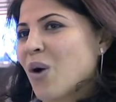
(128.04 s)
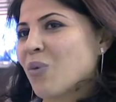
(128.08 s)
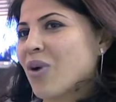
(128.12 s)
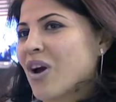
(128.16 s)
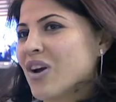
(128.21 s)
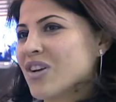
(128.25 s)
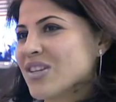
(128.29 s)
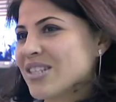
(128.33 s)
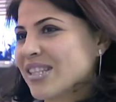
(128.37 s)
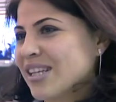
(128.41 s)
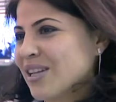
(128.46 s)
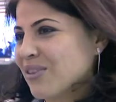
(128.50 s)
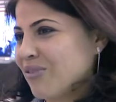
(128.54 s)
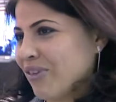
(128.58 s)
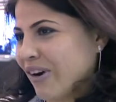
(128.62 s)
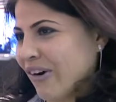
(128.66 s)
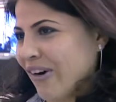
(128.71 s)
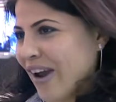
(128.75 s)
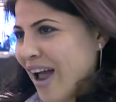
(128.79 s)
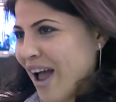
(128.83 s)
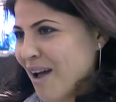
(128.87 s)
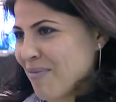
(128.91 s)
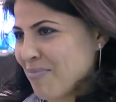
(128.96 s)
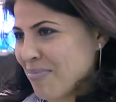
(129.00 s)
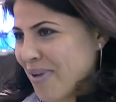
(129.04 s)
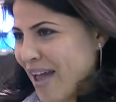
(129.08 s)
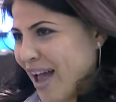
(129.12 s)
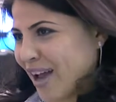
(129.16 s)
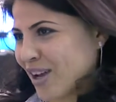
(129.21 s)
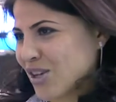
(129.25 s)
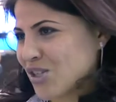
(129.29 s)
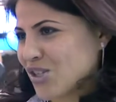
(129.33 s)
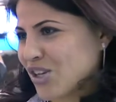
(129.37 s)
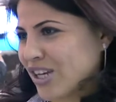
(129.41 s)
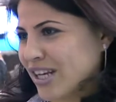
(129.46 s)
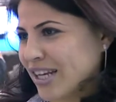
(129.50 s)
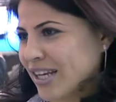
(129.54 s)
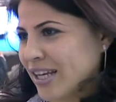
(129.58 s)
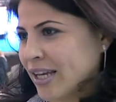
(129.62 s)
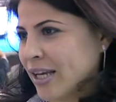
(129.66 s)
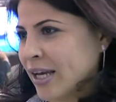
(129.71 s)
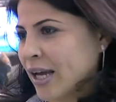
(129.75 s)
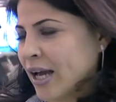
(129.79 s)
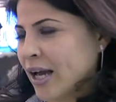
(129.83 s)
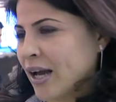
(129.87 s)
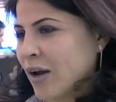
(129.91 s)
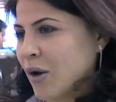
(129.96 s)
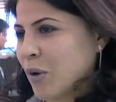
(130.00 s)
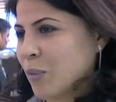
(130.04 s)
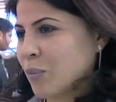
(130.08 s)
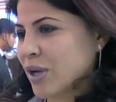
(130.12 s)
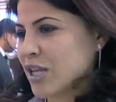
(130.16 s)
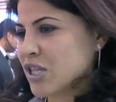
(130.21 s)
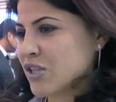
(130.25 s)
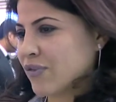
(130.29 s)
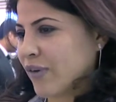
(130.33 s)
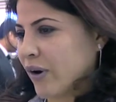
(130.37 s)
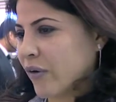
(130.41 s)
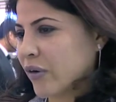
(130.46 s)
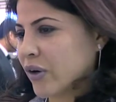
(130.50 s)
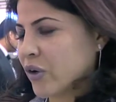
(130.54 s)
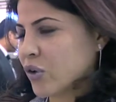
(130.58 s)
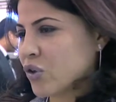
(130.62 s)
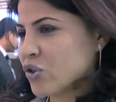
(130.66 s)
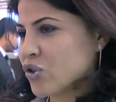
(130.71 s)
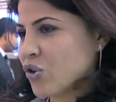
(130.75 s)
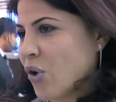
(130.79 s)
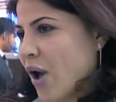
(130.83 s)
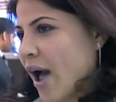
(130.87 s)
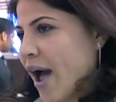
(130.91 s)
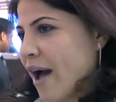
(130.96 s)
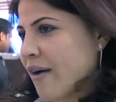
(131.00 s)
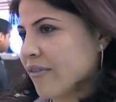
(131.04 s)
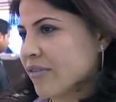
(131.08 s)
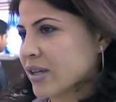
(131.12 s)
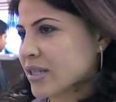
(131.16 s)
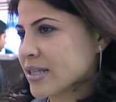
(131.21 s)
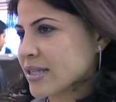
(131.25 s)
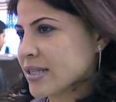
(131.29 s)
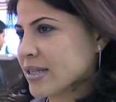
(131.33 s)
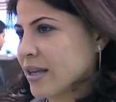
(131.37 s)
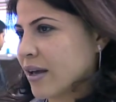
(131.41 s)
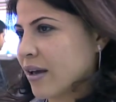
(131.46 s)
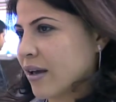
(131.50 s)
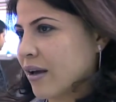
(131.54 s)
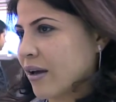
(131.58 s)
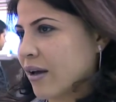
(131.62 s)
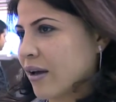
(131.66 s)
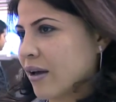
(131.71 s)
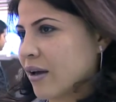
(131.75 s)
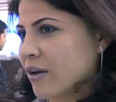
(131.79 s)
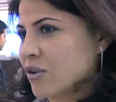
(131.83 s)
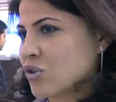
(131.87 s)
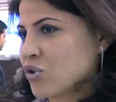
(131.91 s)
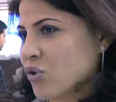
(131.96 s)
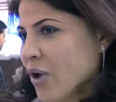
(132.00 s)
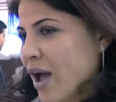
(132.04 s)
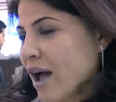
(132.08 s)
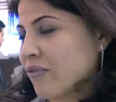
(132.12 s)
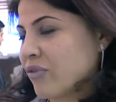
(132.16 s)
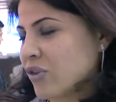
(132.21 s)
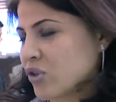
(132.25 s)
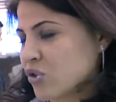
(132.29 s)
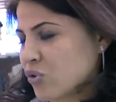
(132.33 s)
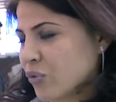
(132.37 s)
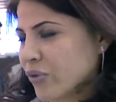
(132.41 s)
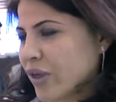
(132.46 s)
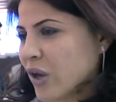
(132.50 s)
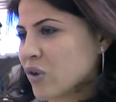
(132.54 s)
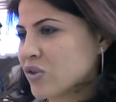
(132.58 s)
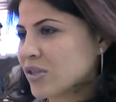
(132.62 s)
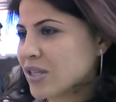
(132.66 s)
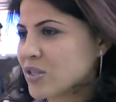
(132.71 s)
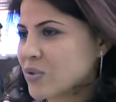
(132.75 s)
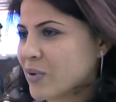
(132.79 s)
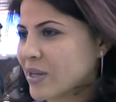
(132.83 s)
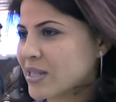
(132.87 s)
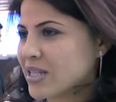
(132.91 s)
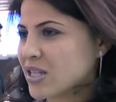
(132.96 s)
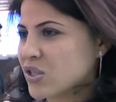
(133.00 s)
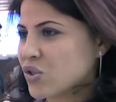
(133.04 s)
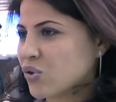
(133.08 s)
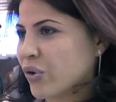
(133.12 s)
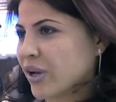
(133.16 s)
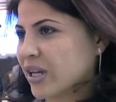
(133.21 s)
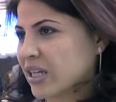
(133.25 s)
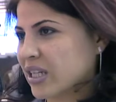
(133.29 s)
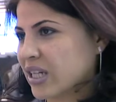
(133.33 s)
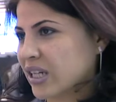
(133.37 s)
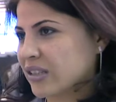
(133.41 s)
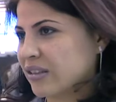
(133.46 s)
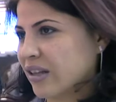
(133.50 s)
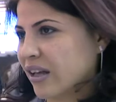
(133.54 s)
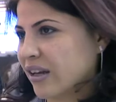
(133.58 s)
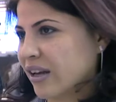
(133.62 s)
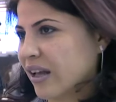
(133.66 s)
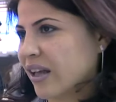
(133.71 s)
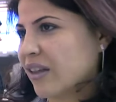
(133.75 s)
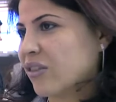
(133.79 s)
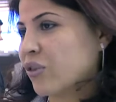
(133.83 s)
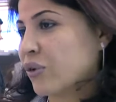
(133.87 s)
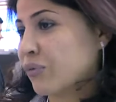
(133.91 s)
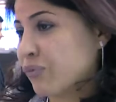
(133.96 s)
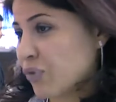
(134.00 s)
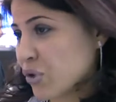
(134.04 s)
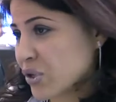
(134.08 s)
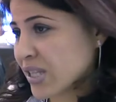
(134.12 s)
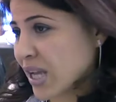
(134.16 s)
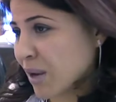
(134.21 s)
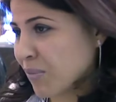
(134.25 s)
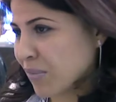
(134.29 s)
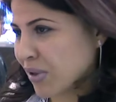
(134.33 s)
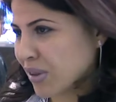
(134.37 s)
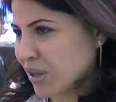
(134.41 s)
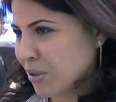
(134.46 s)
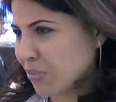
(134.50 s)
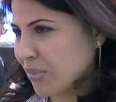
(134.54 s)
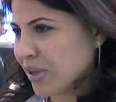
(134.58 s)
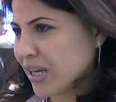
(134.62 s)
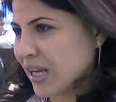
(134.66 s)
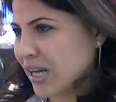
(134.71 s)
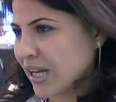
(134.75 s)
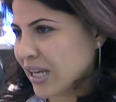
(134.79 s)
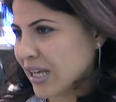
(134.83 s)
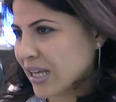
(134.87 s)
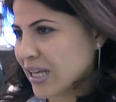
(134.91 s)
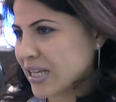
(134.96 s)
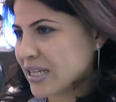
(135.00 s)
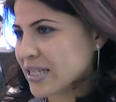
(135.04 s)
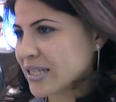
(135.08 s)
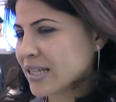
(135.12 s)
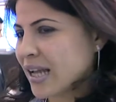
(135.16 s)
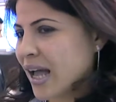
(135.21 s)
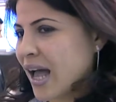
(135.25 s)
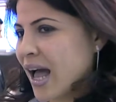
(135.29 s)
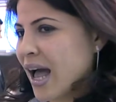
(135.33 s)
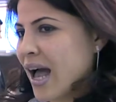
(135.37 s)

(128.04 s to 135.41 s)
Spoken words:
We are still very happy, actually. It's very good to have it, to have the 2022 in Qatar and the first time in the Middle East.